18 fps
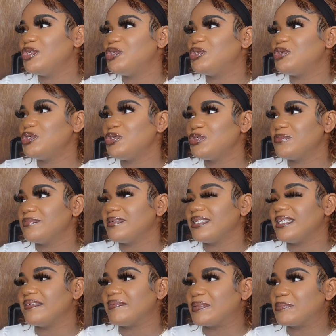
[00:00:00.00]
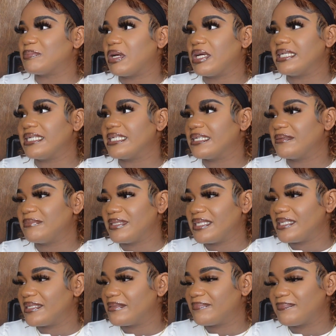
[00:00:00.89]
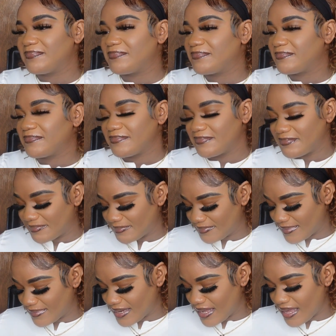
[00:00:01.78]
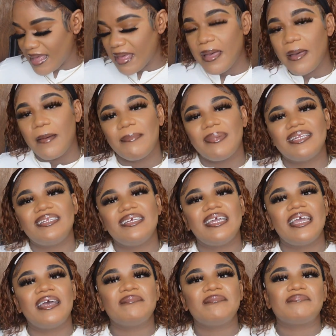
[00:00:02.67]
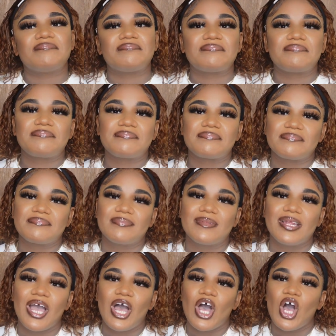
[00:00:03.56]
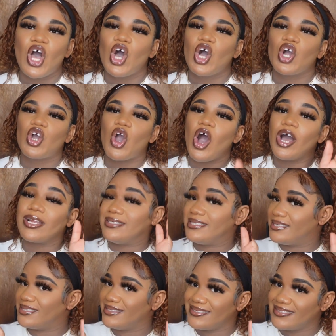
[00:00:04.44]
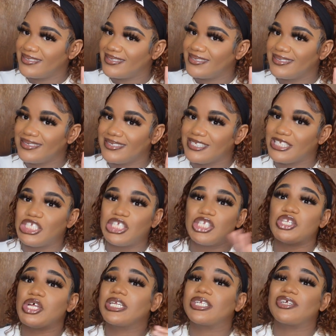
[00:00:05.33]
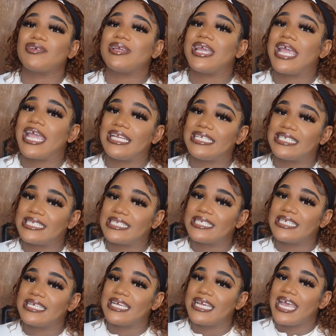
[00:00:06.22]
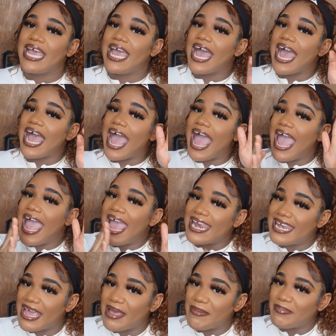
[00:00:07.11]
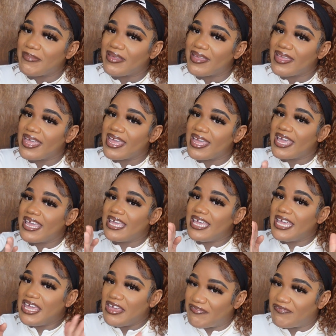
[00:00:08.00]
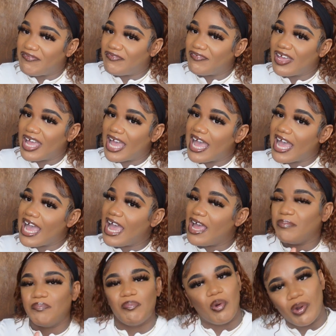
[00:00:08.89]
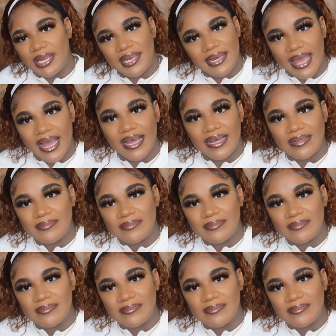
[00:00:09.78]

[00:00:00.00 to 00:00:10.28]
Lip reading: Do you believe in polygamy? My dear, God did not create Adam, Eve, and Paulina.